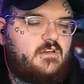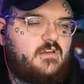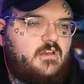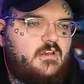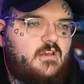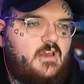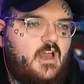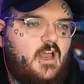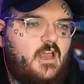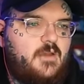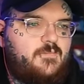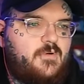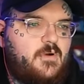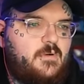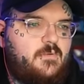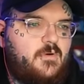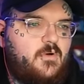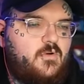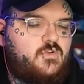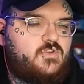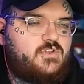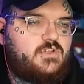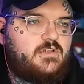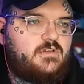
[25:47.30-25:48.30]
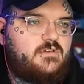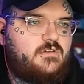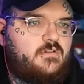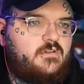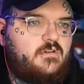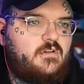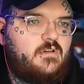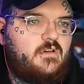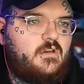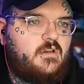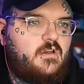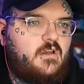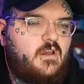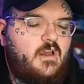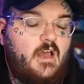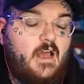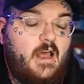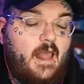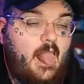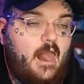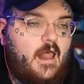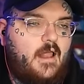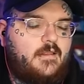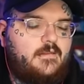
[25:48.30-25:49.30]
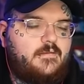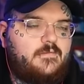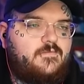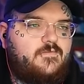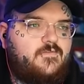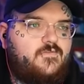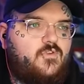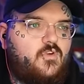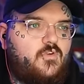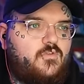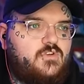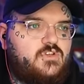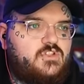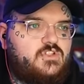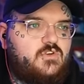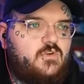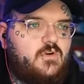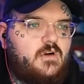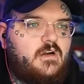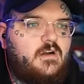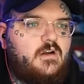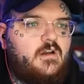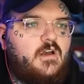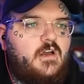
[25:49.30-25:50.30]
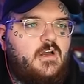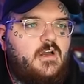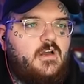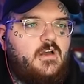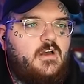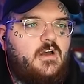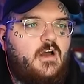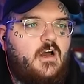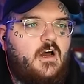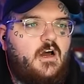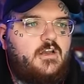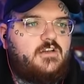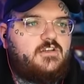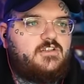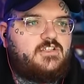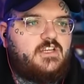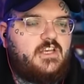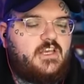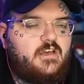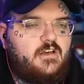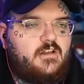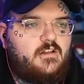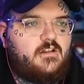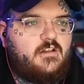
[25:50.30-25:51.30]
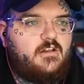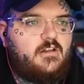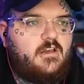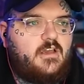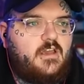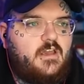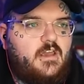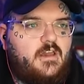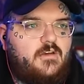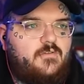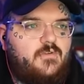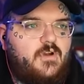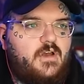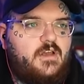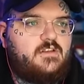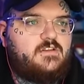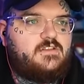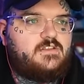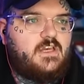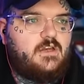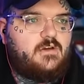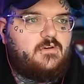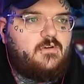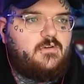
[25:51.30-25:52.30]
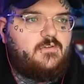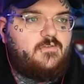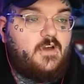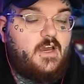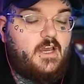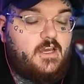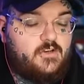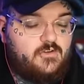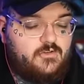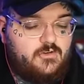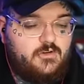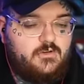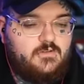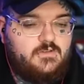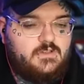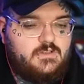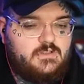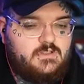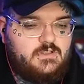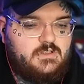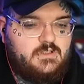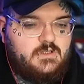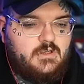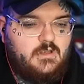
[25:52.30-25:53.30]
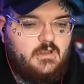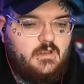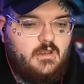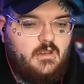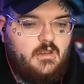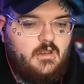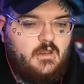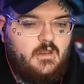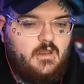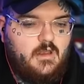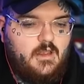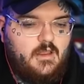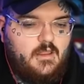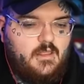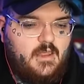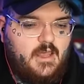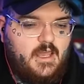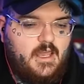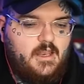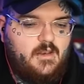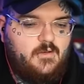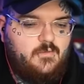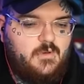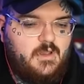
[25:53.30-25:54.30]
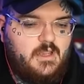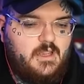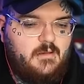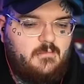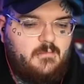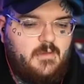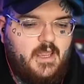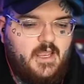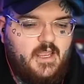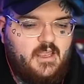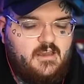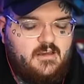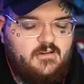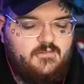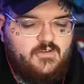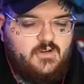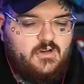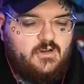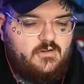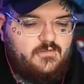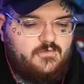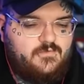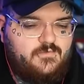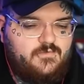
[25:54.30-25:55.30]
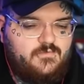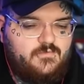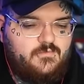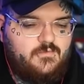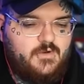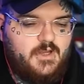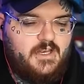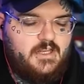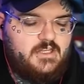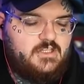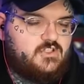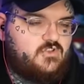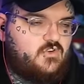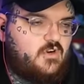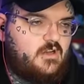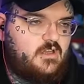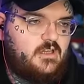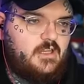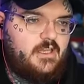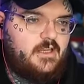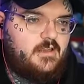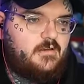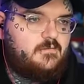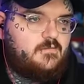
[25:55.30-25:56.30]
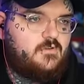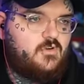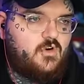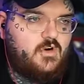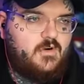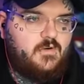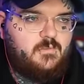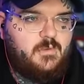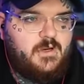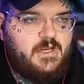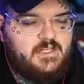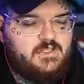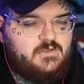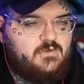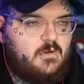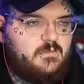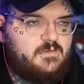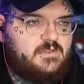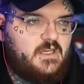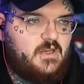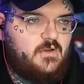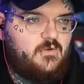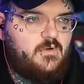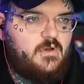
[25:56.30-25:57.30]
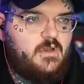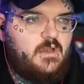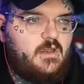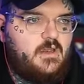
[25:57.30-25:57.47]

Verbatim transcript: hyper potion, uh, full restore until it runs out of hydros, and then we can mega evolve when it's struggling or when it swaps out.